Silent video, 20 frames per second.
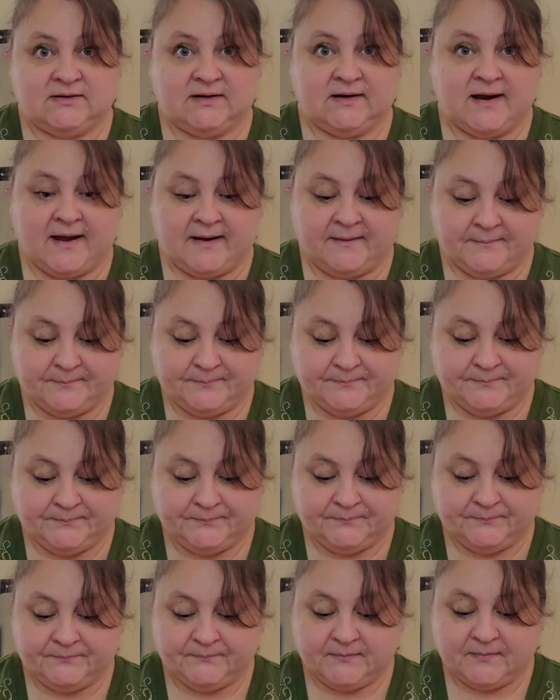a day.
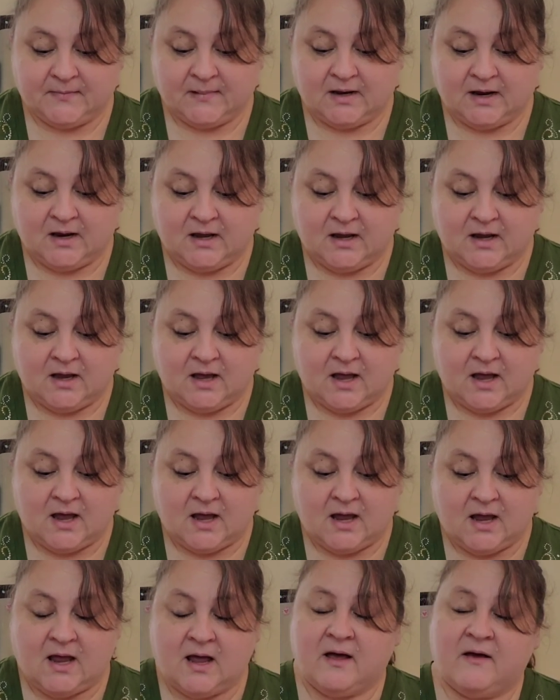
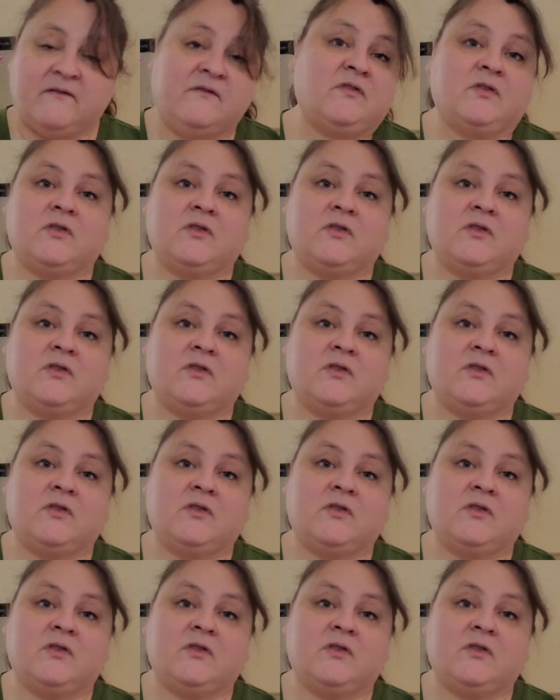I have